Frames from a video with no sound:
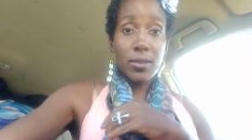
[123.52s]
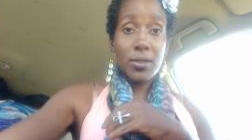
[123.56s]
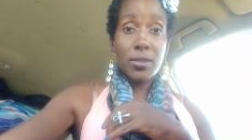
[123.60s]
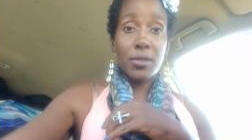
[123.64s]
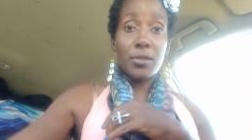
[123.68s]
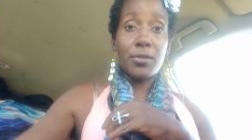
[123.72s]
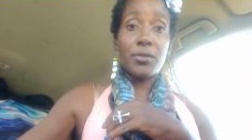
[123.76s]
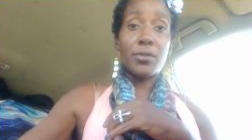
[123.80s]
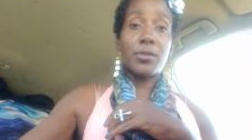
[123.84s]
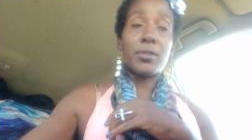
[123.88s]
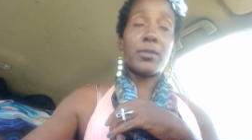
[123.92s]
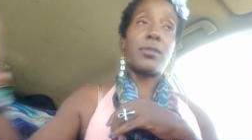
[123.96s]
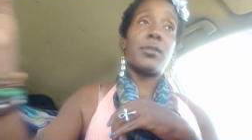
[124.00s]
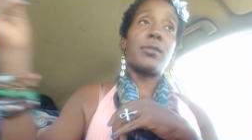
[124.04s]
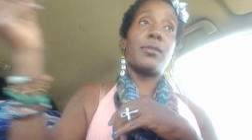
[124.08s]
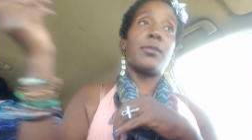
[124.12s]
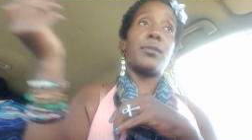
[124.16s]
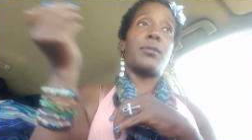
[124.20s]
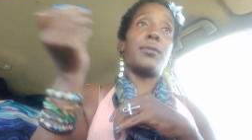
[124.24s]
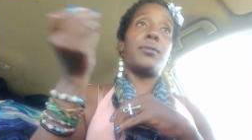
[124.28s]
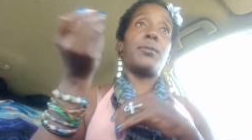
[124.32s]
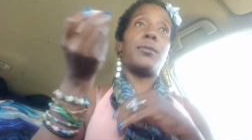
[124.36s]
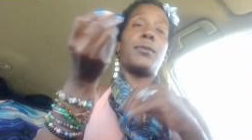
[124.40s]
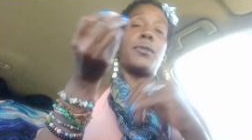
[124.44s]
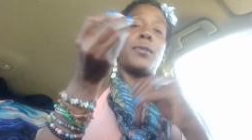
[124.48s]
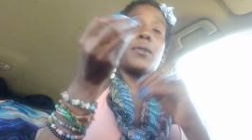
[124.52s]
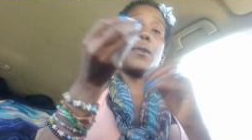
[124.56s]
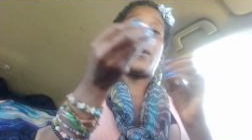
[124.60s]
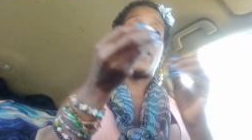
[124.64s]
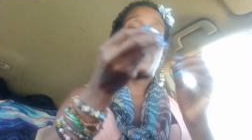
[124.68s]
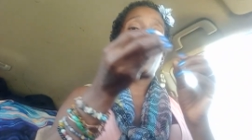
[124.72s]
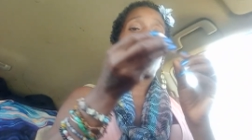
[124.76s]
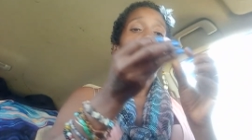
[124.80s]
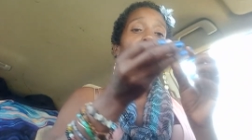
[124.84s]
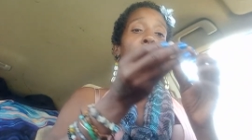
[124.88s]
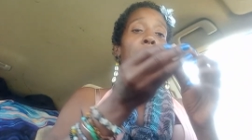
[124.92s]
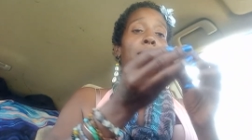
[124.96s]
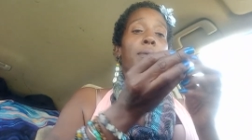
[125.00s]
used to
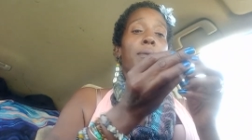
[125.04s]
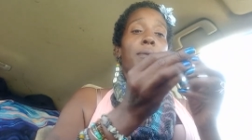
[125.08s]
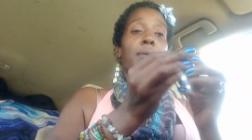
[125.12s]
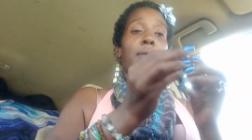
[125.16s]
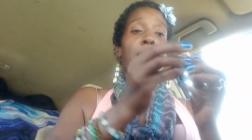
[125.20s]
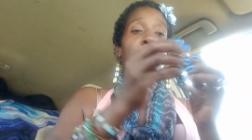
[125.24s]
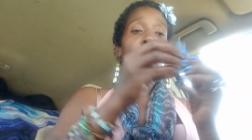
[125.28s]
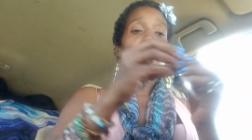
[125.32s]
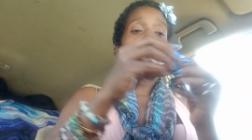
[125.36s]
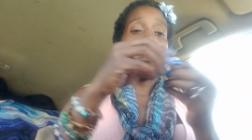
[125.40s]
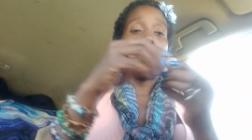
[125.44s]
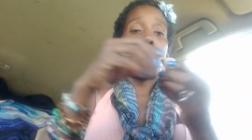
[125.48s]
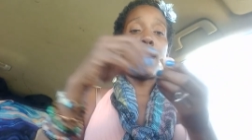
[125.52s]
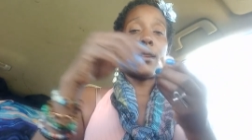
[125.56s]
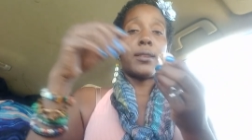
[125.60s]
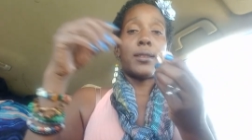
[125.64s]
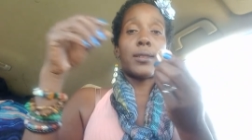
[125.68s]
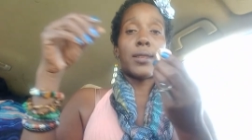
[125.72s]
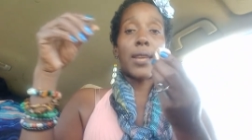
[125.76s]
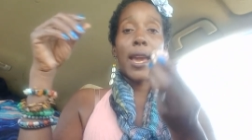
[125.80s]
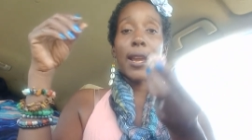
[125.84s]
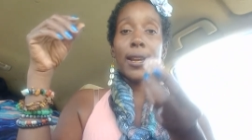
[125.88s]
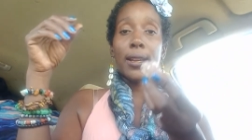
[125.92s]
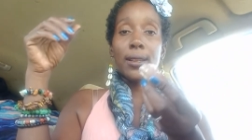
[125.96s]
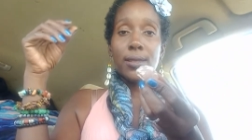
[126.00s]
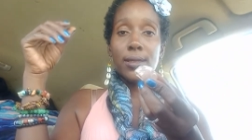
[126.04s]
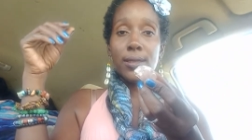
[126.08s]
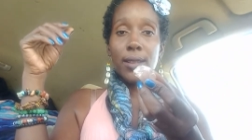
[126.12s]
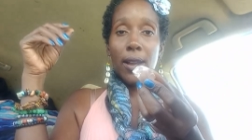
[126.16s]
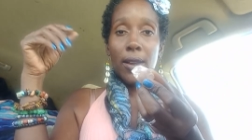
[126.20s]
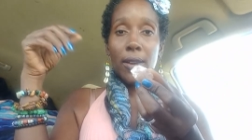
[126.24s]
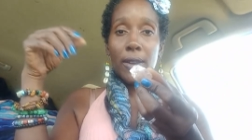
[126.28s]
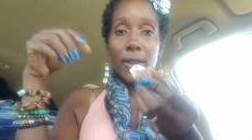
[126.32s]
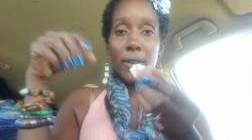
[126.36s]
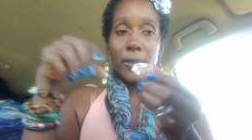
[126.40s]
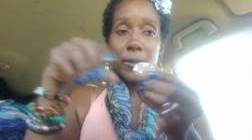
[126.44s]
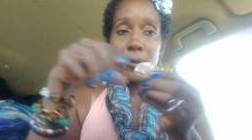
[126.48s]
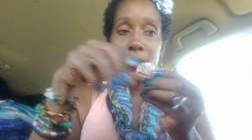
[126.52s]
take a
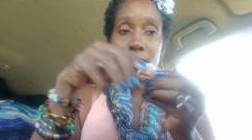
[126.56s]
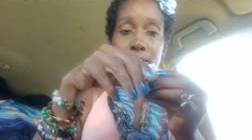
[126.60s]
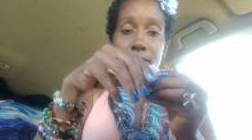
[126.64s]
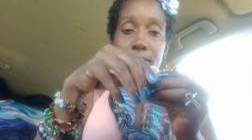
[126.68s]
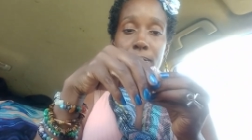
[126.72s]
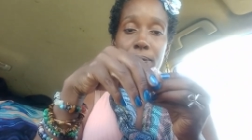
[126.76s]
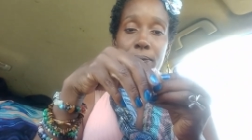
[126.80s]
stone,